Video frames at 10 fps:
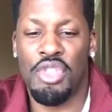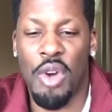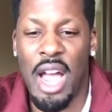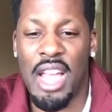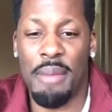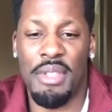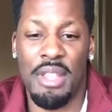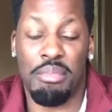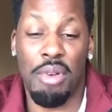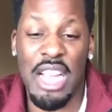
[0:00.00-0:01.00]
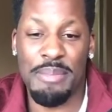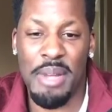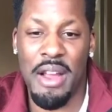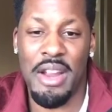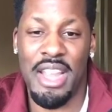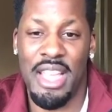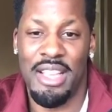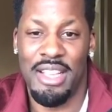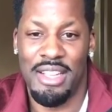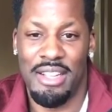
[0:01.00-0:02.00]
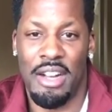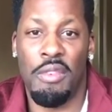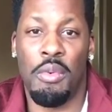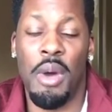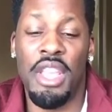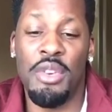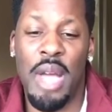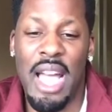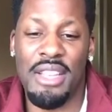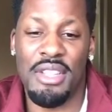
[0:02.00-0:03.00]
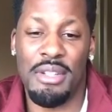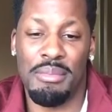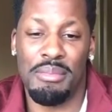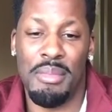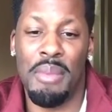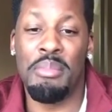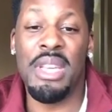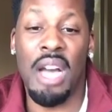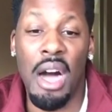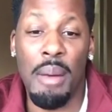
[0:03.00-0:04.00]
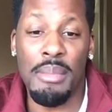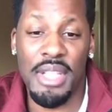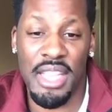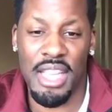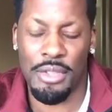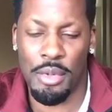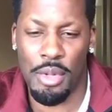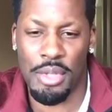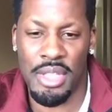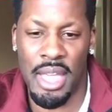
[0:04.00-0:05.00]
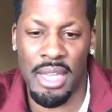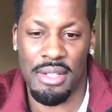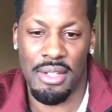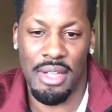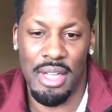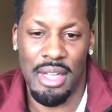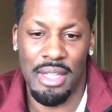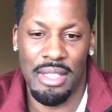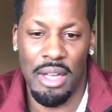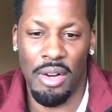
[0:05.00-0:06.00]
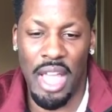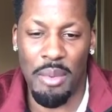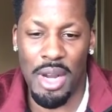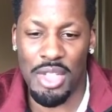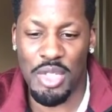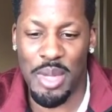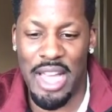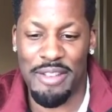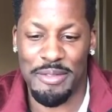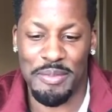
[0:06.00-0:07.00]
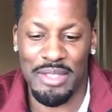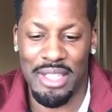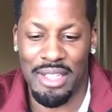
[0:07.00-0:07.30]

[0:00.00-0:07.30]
triumph and the prosperity of what you had to become to get through those things. Okay, what else do we have?